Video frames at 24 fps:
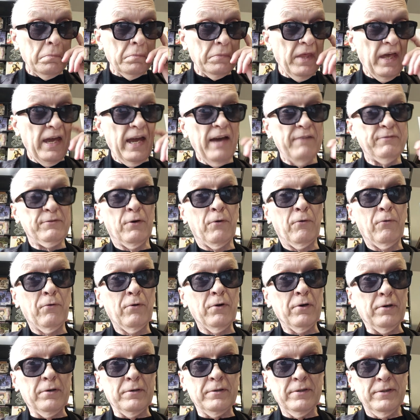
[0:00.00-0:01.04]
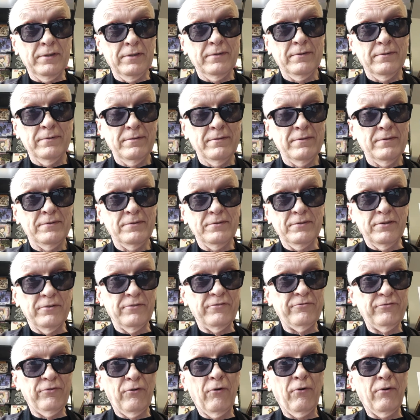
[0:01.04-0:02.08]
They have to work to
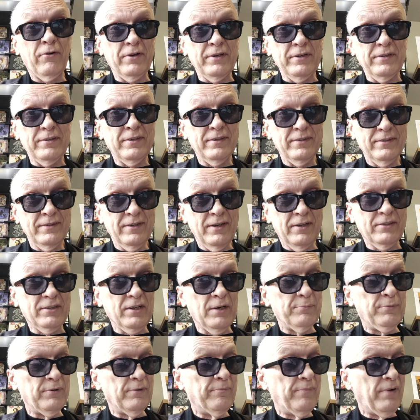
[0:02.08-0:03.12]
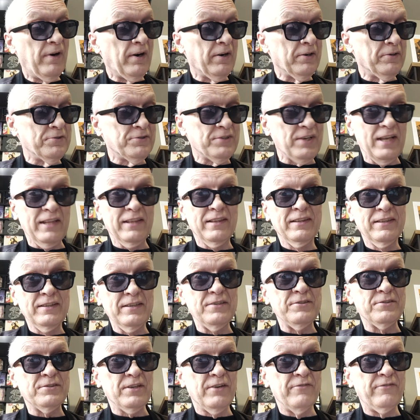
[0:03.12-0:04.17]
avoid a couple bars at
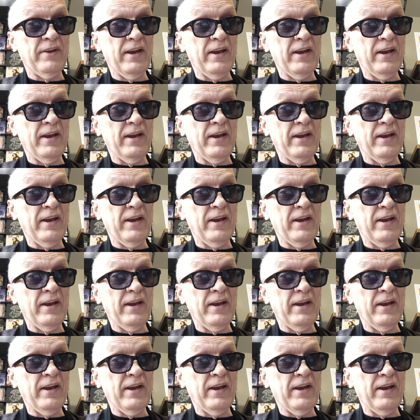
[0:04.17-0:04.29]
least of